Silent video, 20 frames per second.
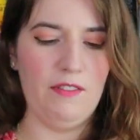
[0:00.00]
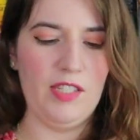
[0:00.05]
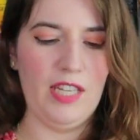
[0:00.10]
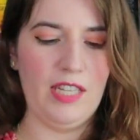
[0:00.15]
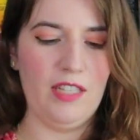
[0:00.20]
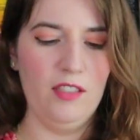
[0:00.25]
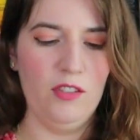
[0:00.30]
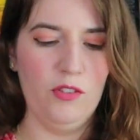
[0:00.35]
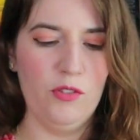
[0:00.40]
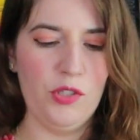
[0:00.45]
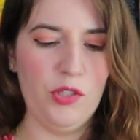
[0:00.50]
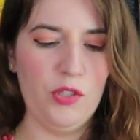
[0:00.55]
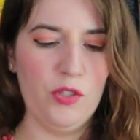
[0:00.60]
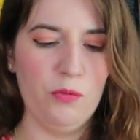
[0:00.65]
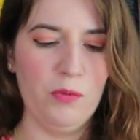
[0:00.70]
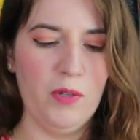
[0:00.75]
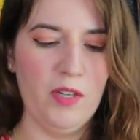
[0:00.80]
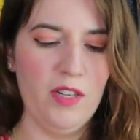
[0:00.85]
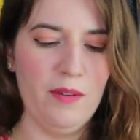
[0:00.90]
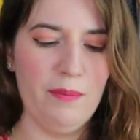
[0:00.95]
us like a little
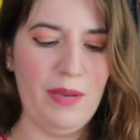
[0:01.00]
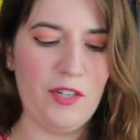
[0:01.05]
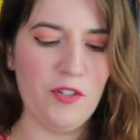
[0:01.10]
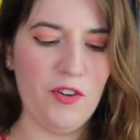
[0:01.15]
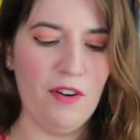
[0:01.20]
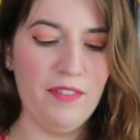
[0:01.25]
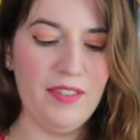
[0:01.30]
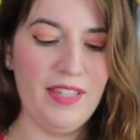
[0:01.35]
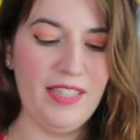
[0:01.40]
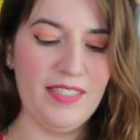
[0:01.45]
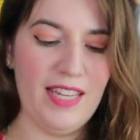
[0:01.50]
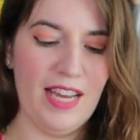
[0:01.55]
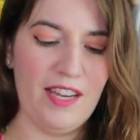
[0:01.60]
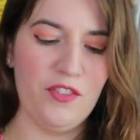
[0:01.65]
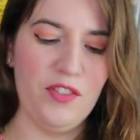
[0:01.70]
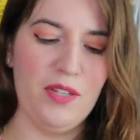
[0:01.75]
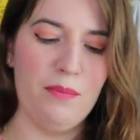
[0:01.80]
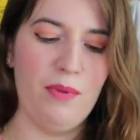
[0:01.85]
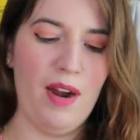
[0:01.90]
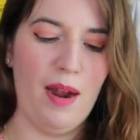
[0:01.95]
swirl to make sure everything's
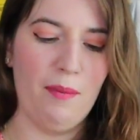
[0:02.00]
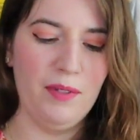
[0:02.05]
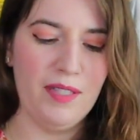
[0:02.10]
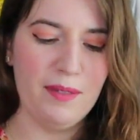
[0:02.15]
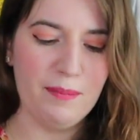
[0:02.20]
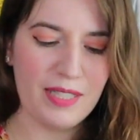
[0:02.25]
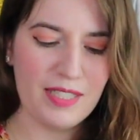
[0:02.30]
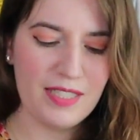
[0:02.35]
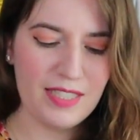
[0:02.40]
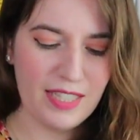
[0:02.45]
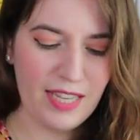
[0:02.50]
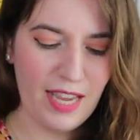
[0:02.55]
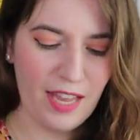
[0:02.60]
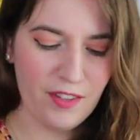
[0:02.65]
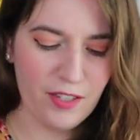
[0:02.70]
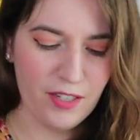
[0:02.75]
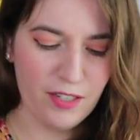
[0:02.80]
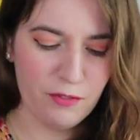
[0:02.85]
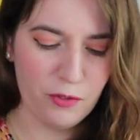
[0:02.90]
actually properly mixed together.